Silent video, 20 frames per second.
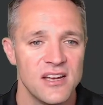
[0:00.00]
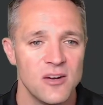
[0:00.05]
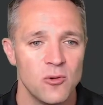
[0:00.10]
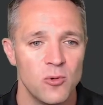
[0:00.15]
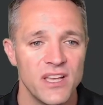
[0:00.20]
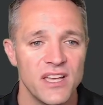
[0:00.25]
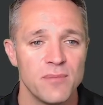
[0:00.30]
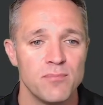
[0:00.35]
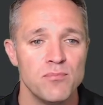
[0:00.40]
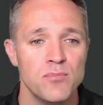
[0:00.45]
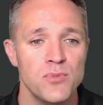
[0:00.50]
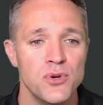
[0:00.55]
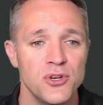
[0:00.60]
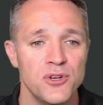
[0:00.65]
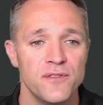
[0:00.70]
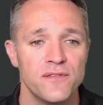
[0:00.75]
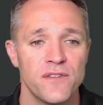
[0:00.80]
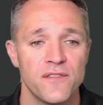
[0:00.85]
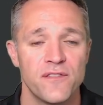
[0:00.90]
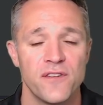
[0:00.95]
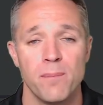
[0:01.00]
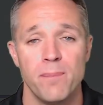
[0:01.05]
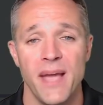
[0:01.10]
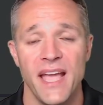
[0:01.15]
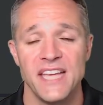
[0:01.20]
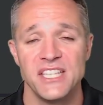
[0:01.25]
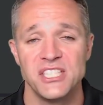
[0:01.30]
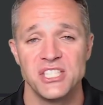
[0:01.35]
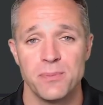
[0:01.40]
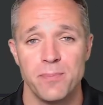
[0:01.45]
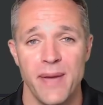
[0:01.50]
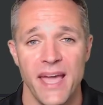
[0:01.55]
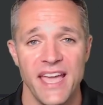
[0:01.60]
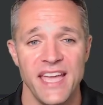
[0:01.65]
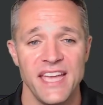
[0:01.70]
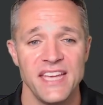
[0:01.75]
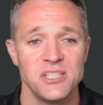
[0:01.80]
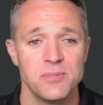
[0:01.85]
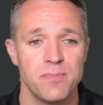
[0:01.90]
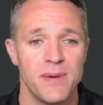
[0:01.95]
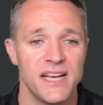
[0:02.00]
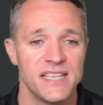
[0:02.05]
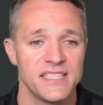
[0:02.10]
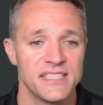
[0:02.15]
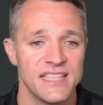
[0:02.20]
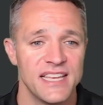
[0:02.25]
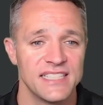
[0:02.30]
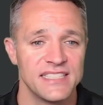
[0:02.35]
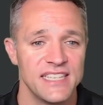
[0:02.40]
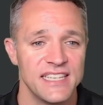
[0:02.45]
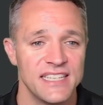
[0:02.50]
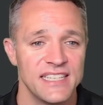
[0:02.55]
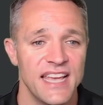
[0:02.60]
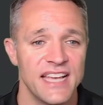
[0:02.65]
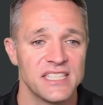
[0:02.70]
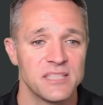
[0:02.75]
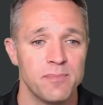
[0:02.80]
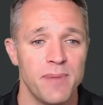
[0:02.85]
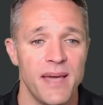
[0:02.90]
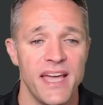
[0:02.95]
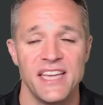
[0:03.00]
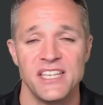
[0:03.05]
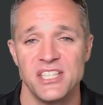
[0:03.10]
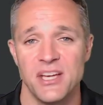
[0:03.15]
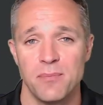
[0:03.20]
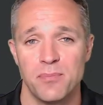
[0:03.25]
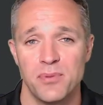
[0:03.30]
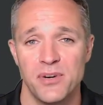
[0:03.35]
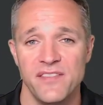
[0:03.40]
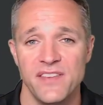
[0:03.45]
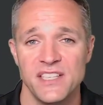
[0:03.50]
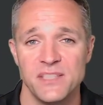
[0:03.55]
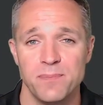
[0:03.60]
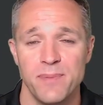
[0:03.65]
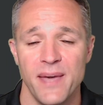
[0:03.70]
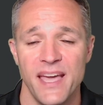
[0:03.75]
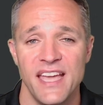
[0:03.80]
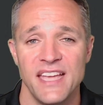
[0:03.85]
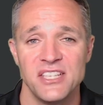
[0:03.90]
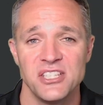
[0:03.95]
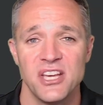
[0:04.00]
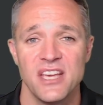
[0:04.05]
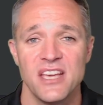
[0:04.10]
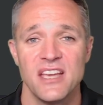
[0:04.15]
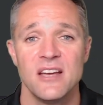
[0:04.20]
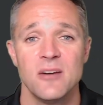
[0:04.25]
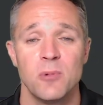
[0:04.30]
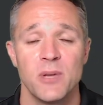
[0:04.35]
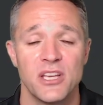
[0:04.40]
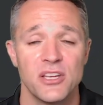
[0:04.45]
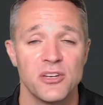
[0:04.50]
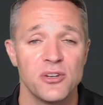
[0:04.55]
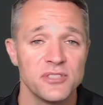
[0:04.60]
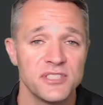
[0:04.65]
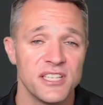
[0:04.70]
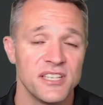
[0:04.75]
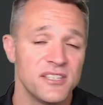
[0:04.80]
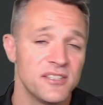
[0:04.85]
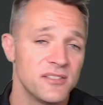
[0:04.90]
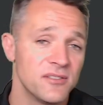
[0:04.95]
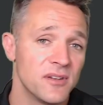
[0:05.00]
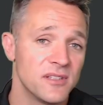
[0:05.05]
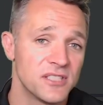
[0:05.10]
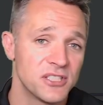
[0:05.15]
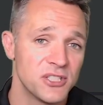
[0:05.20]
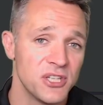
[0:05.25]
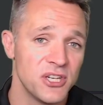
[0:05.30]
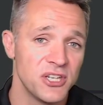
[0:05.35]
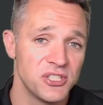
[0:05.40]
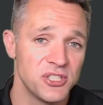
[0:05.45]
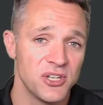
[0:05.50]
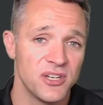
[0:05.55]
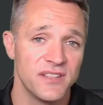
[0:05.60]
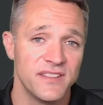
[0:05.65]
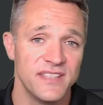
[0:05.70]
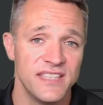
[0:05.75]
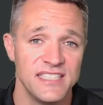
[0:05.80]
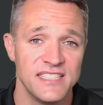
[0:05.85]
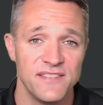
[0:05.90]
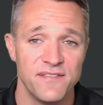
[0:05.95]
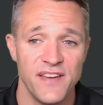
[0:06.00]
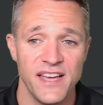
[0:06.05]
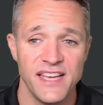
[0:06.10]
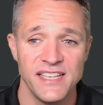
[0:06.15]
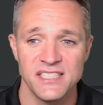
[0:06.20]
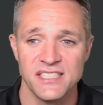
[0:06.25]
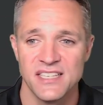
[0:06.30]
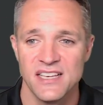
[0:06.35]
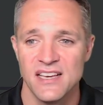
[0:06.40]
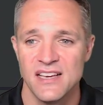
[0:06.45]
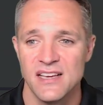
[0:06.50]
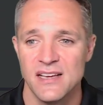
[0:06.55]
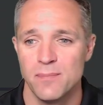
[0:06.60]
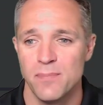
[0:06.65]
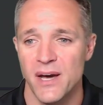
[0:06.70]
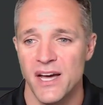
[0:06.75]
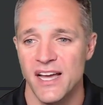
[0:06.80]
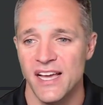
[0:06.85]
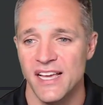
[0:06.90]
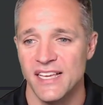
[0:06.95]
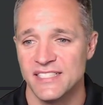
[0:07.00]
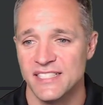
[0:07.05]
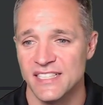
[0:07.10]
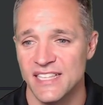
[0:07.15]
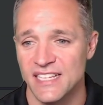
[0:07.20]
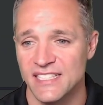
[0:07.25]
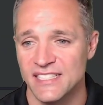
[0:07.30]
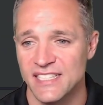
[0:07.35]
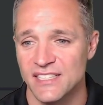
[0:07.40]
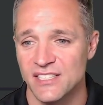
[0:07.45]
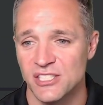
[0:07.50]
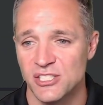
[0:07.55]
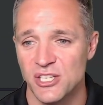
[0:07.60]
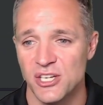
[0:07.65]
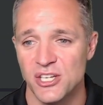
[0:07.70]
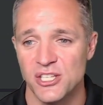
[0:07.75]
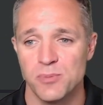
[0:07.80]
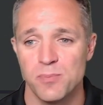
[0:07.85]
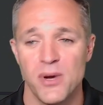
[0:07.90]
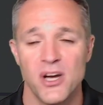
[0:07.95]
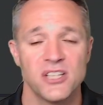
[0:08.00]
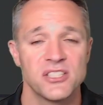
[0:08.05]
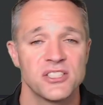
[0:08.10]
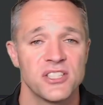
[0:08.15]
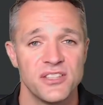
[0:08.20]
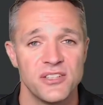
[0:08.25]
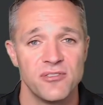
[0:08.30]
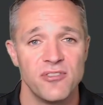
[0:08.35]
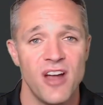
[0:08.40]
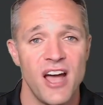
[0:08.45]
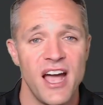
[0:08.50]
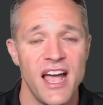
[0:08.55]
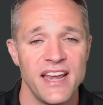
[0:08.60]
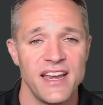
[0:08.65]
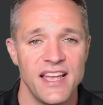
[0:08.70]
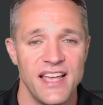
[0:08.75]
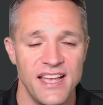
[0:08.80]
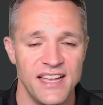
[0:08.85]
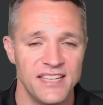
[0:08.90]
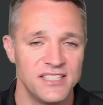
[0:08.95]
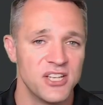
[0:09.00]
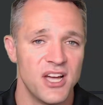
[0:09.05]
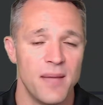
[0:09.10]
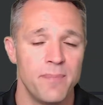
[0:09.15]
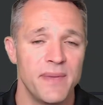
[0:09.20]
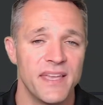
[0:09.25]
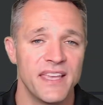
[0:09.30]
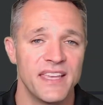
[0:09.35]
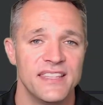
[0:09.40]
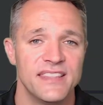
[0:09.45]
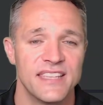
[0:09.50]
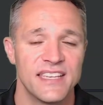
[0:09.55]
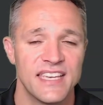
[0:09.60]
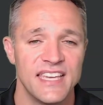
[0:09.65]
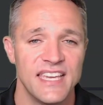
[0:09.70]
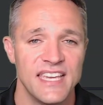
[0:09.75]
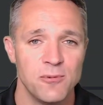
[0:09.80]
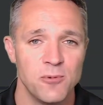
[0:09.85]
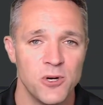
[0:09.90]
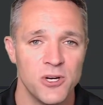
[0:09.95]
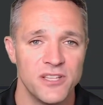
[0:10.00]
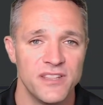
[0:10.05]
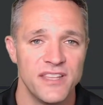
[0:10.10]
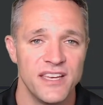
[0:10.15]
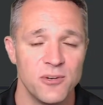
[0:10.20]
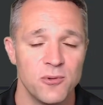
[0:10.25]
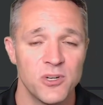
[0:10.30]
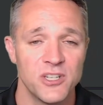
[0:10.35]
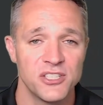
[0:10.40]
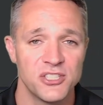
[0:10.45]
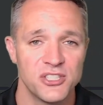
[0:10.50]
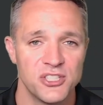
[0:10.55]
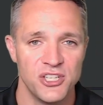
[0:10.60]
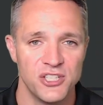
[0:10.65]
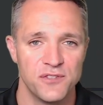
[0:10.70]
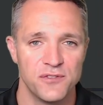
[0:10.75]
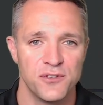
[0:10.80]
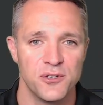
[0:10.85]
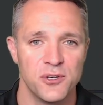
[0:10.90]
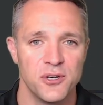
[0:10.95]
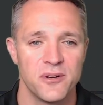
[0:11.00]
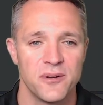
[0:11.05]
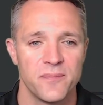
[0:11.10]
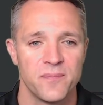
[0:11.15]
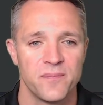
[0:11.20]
We can move from page to page by selecting next page and previous page. We can also search on these events by selecting the search box on the right and typing in the keyword that you want to search for.